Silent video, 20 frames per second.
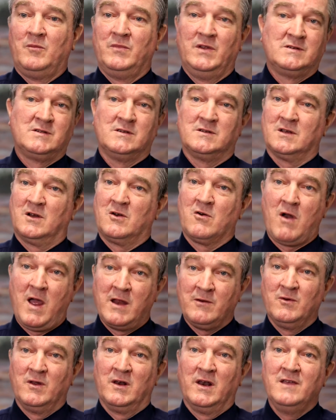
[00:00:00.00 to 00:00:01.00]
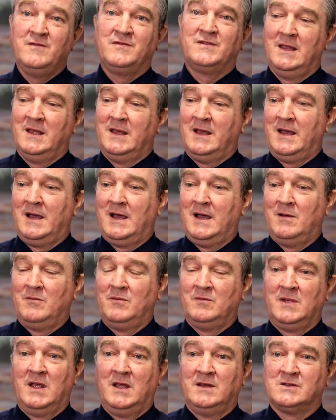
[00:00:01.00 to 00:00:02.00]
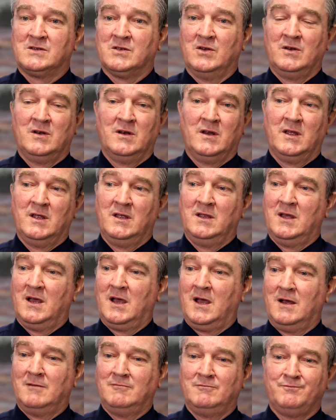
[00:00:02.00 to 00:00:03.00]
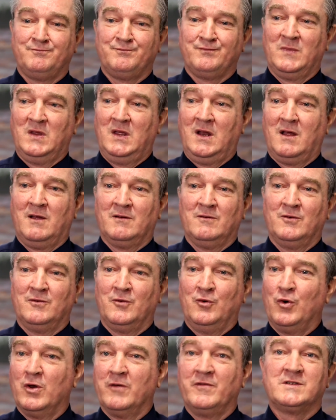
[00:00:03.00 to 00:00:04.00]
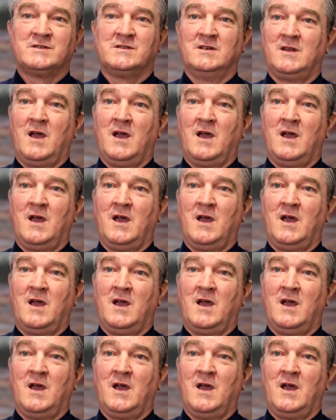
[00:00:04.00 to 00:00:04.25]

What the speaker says: this is a great relief, and certainly you know, all of us that